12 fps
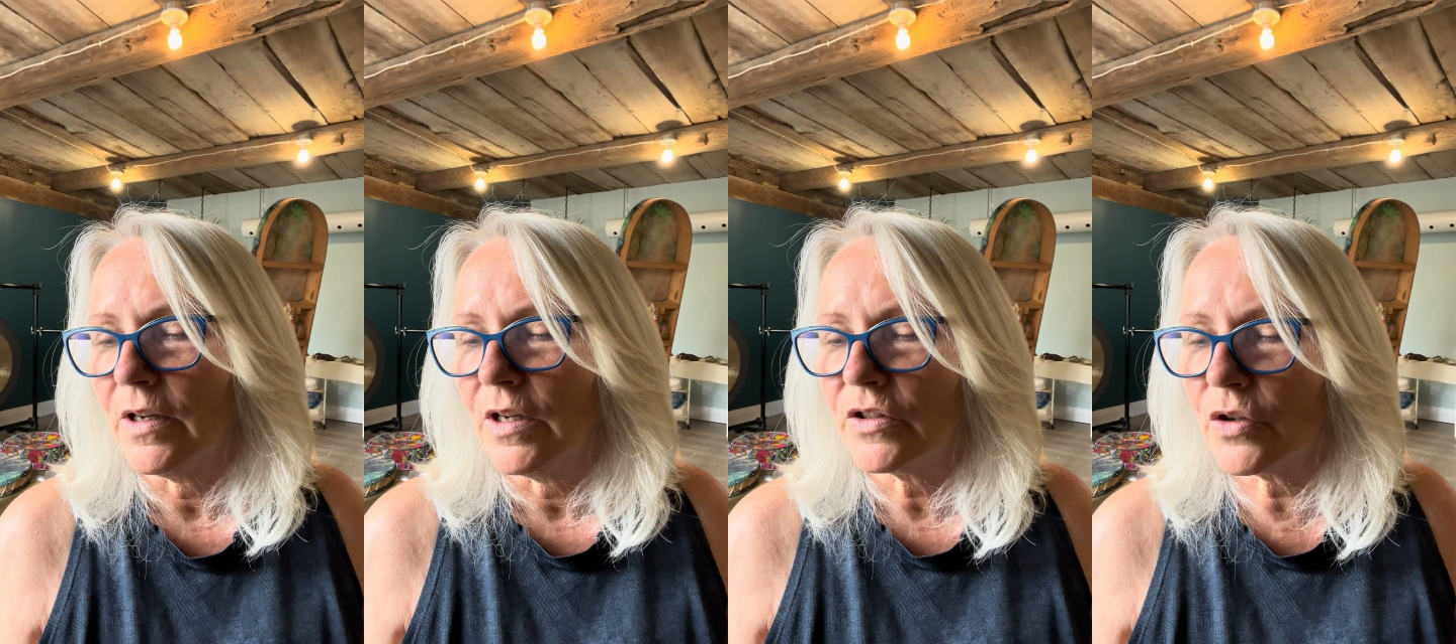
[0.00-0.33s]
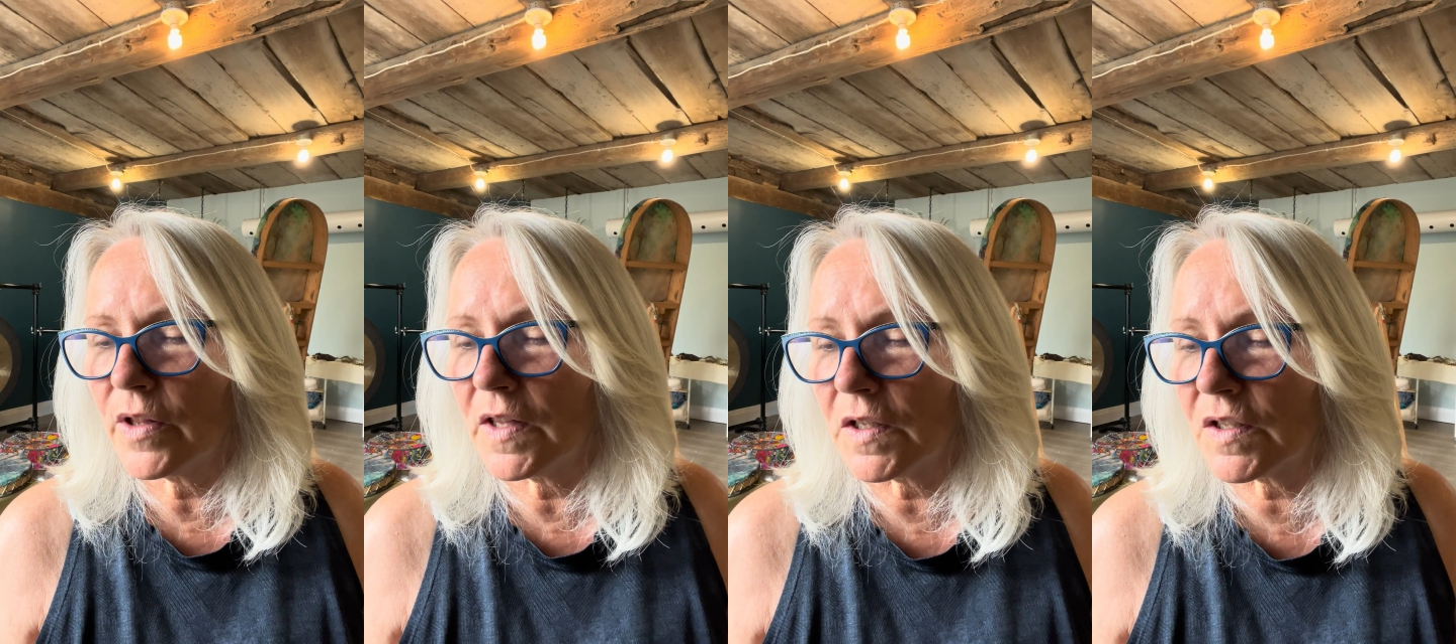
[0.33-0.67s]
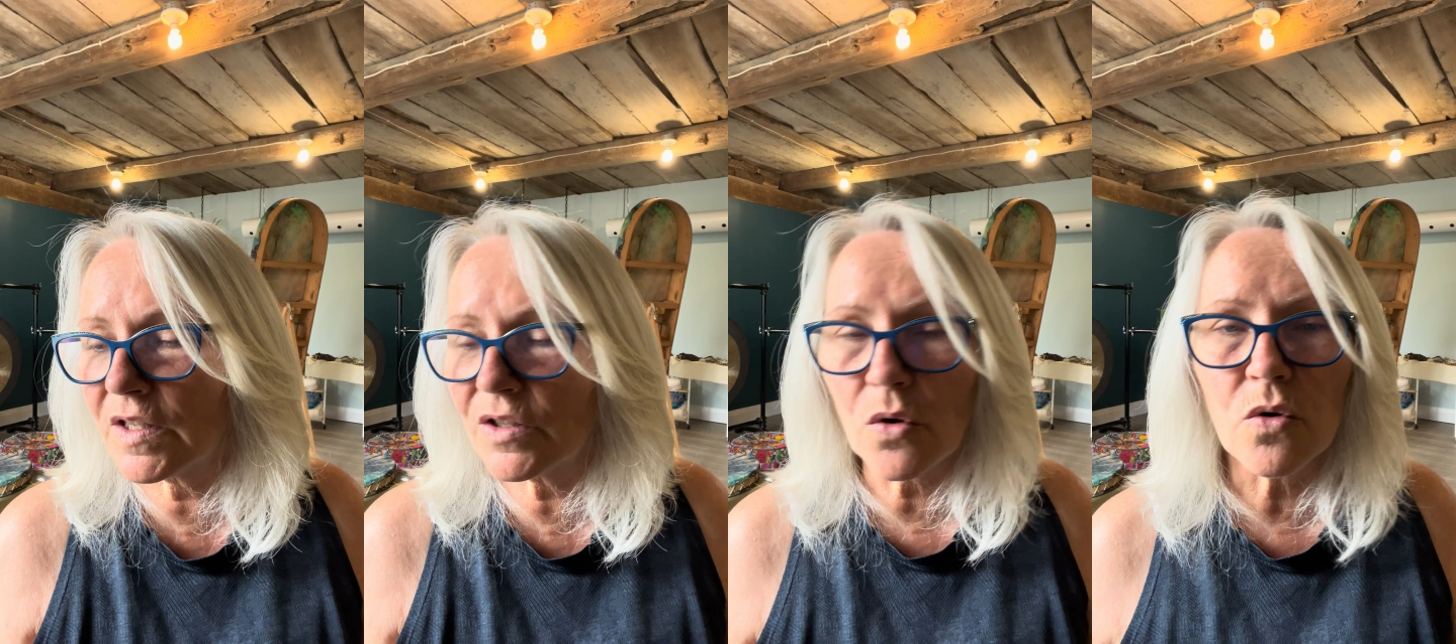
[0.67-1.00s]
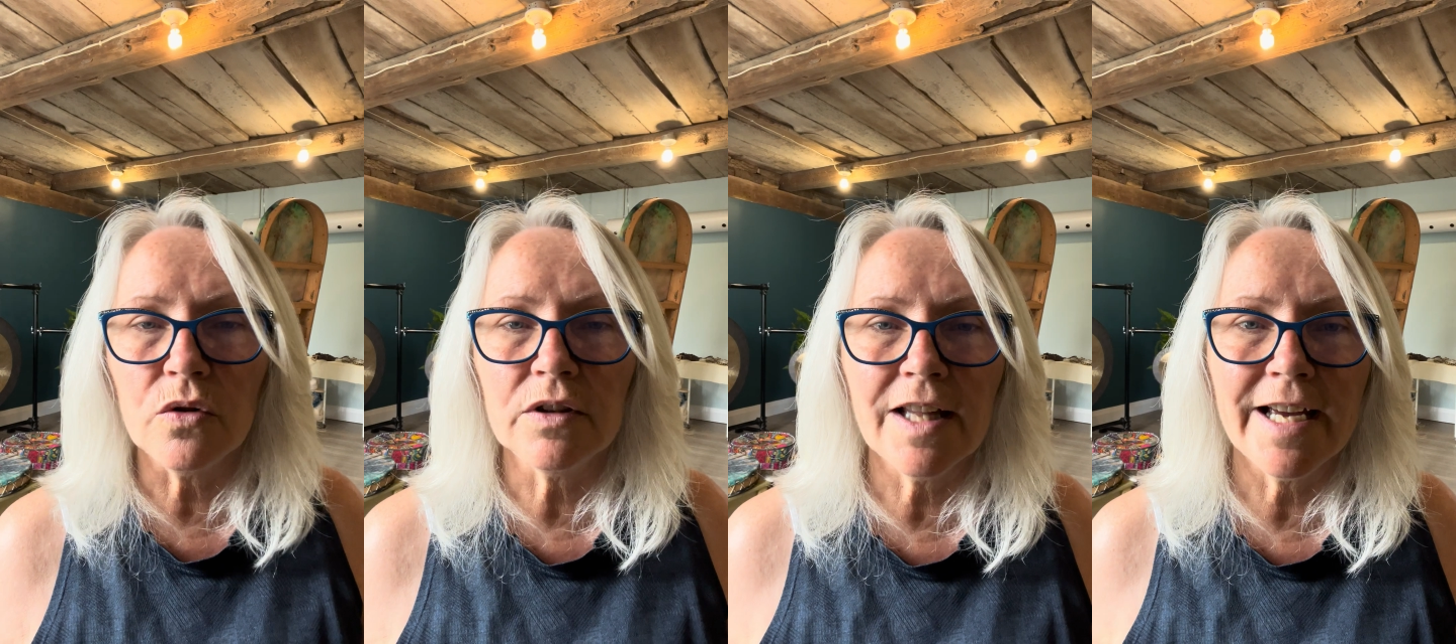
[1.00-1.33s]
so that the
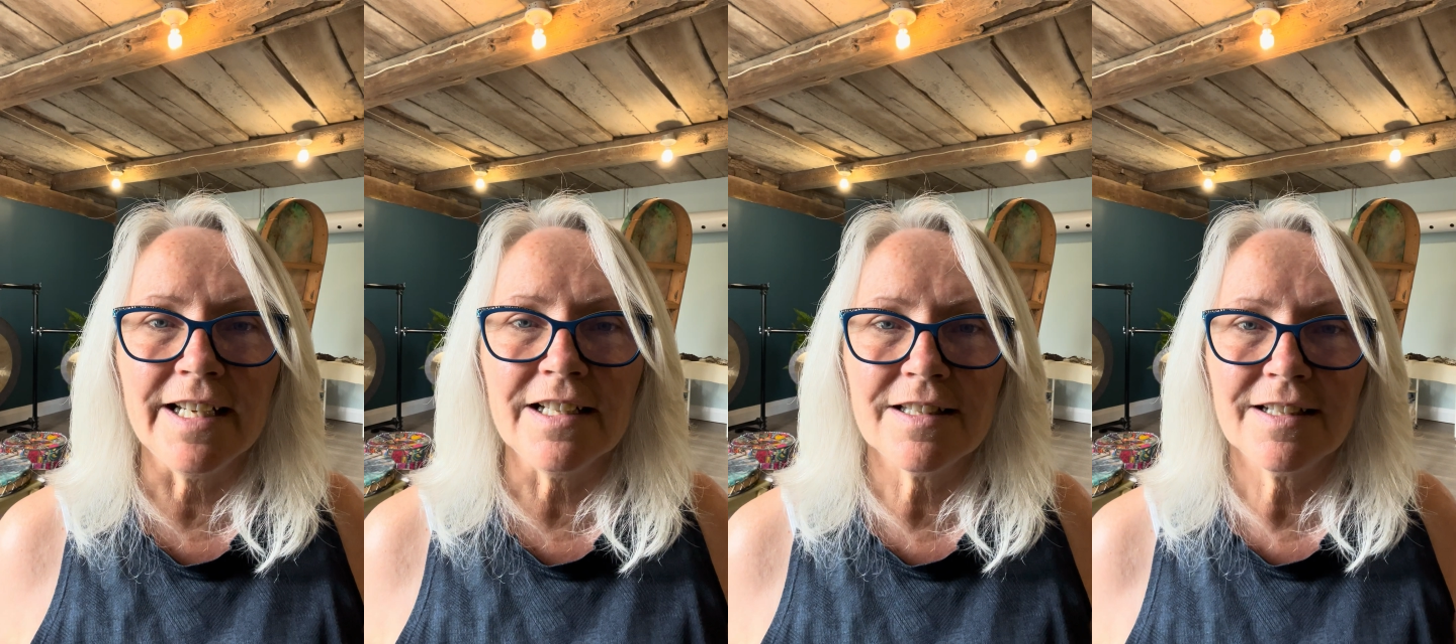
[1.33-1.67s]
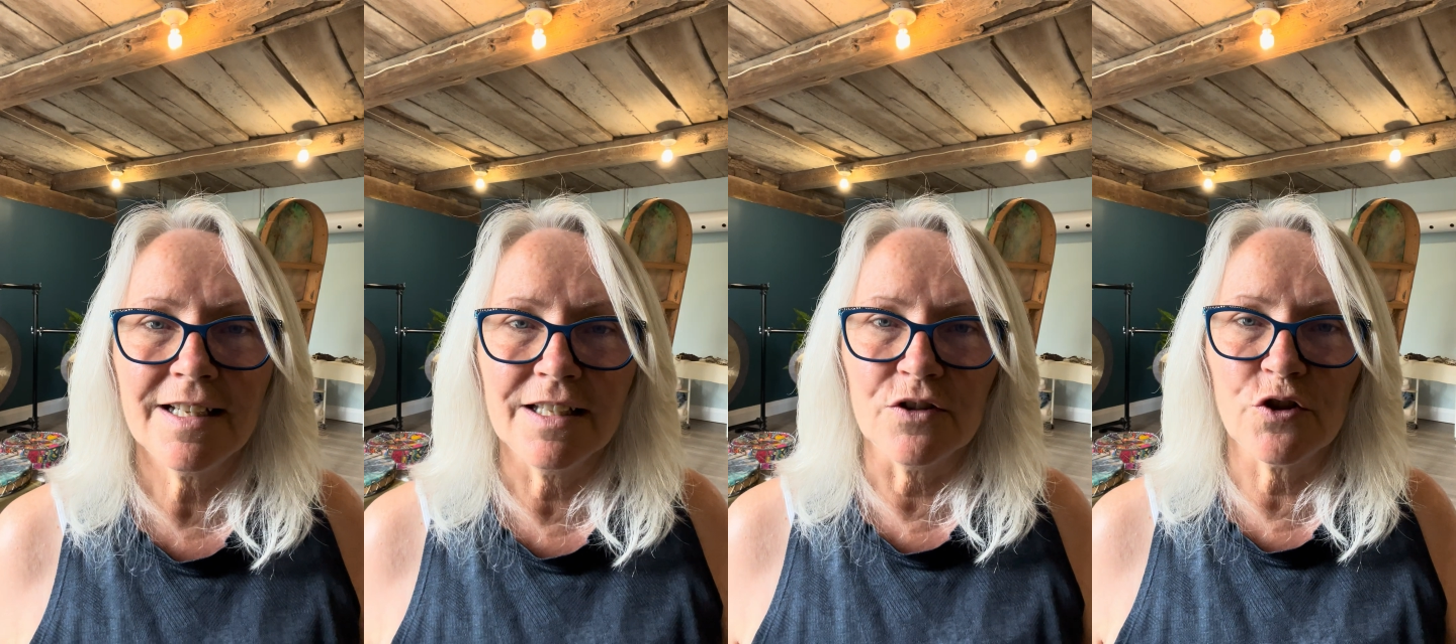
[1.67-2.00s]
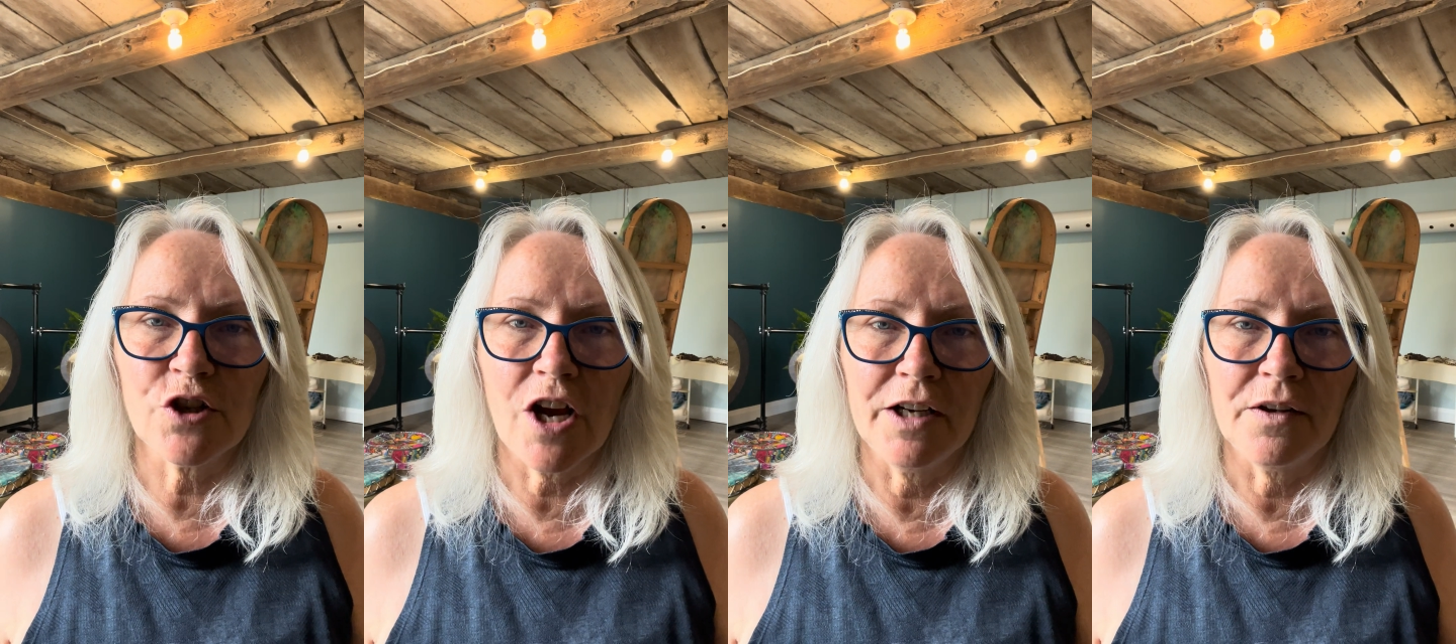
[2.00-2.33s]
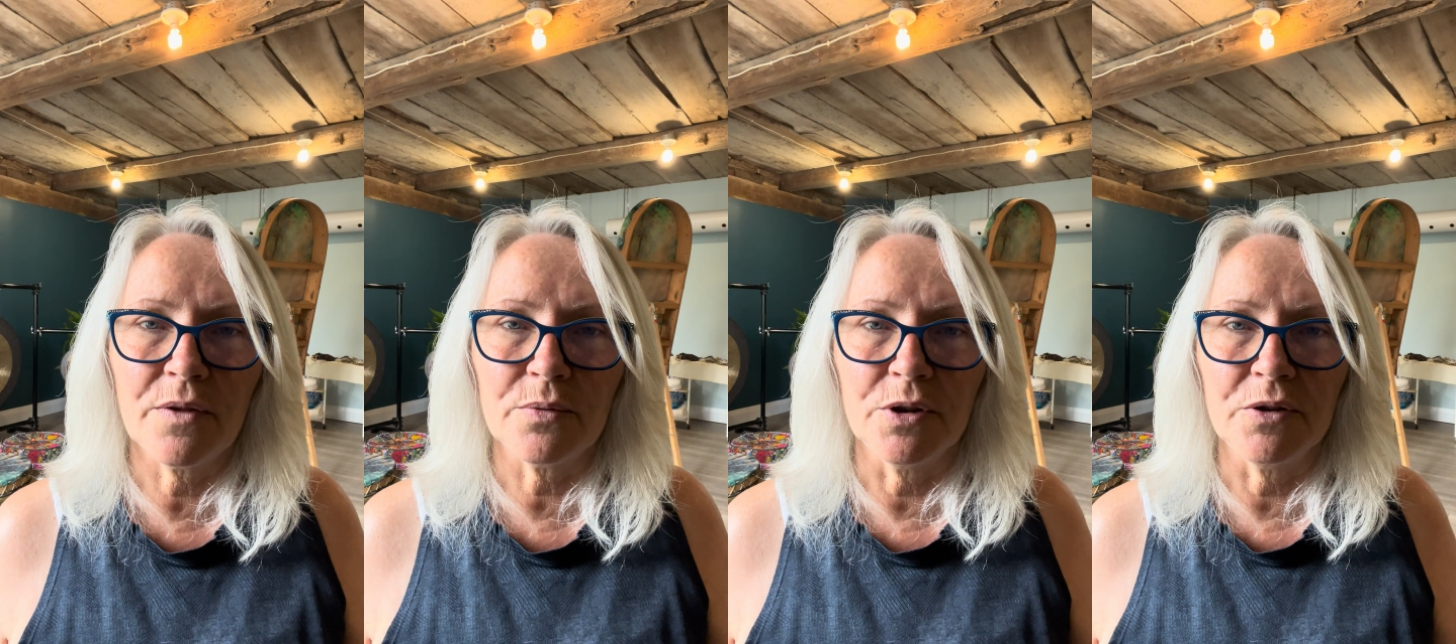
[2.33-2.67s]
soul light can shine
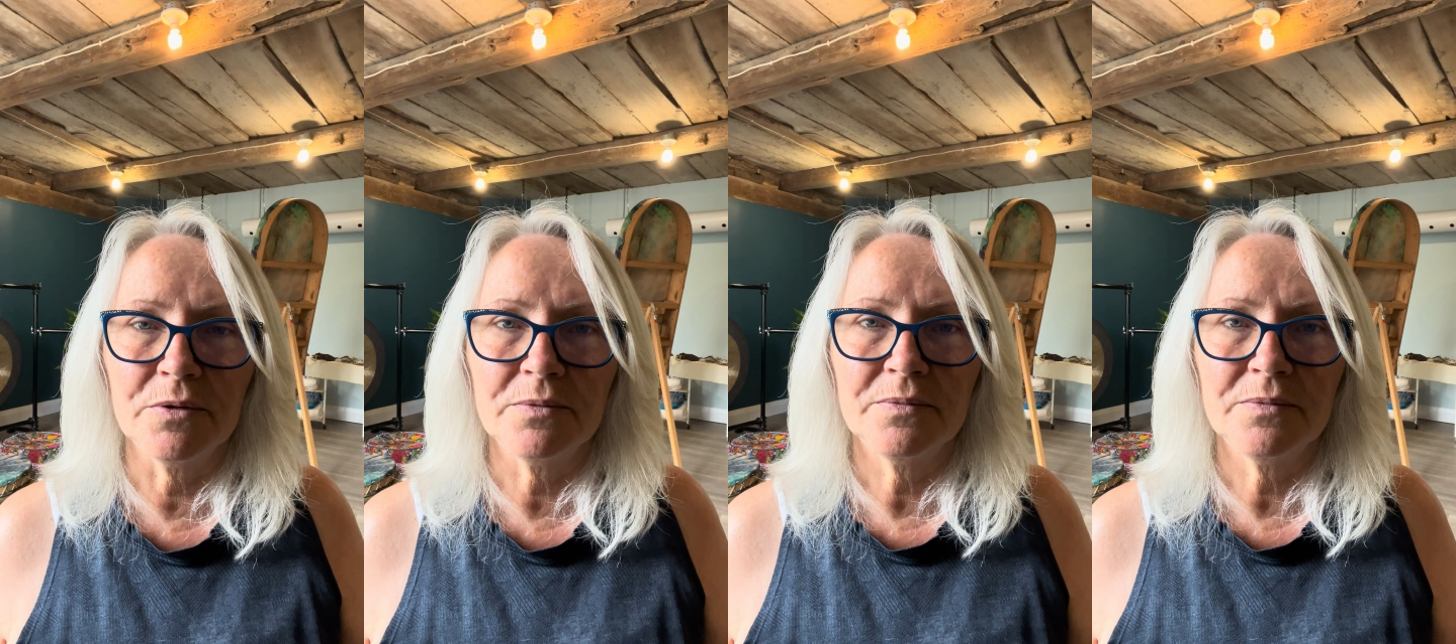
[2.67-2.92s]
through.